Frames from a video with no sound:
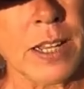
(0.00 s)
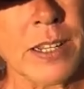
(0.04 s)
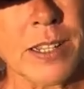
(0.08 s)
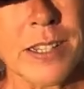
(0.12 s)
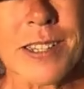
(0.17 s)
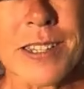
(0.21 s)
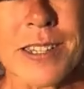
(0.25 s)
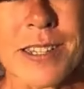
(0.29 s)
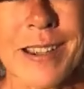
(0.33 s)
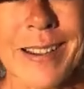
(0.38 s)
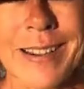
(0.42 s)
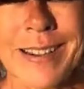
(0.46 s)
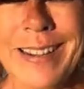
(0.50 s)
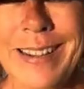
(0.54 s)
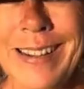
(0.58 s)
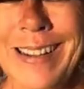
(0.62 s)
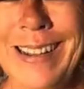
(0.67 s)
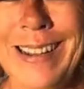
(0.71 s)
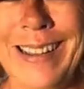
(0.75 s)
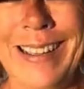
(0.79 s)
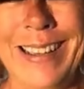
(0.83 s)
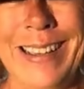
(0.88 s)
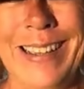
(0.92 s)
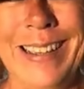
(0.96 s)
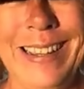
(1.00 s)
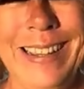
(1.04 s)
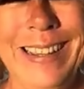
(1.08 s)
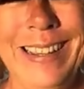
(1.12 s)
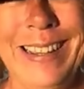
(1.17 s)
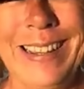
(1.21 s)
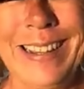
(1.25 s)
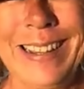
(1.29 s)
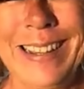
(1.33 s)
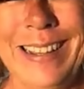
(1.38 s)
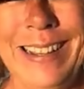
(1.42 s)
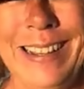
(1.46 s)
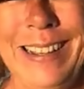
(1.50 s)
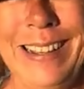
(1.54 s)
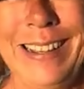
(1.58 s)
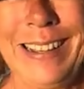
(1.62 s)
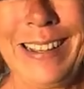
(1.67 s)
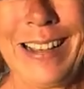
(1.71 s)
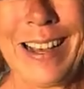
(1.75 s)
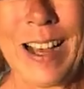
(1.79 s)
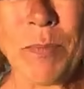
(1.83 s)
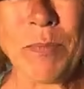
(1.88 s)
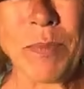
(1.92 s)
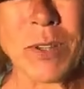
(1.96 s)
And suddenly,
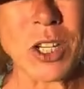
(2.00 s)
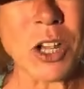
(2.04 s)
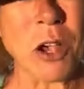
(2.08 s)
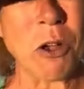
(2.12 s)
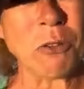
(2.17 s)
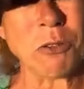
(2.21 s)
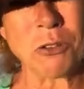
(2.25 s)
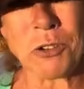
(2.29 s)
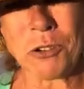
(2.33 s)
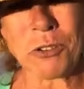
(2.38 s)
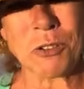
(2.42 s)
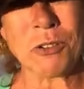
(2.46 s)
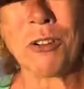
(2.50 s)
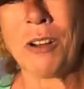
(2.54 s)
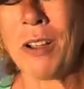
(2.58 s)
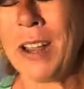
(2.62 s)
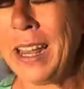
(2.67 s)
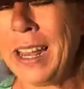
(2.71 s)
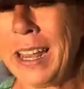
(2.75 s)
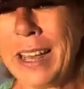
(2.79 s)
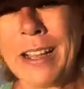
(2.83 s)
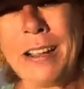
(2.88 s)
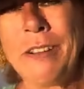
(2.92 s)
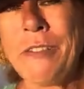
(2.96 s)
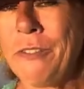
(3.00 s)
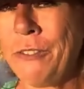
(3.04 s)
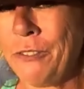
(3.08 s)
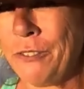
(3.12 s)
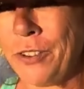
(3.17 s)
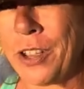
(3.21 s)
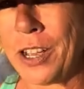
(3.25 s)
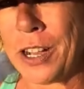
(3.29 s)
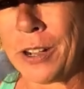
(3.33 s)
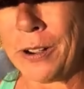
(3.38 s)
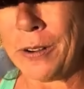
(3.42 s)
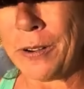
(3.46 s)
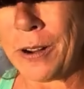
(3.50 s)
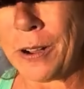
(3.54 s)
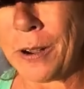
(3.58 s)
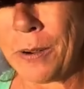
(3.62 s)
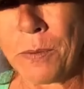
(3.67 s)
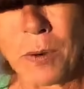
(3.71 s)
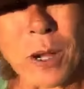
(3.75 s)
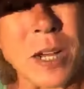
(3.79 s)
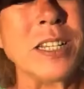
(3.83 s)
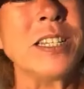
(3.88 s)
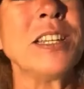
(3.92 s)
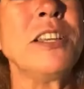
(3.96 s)
I'm told you're not allowed, Fiona.
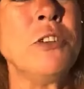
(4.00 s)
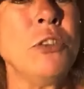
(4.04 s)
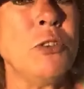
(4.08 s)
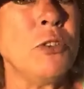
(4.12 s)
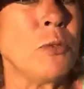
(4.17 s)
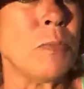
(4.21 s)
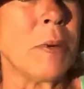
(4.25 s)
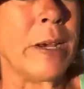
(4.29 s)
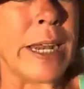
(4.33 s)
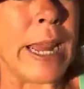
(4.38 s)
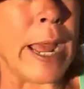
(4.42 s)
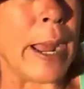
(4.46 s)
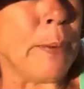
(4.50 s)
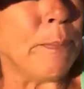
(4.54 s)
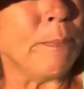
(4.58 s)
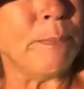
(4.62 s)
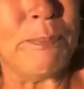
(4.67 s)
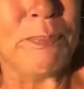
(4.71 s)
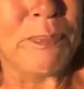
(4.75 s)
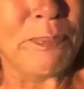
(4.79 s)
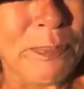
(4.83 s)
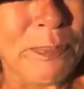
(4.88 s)
Well, it didn't use my name.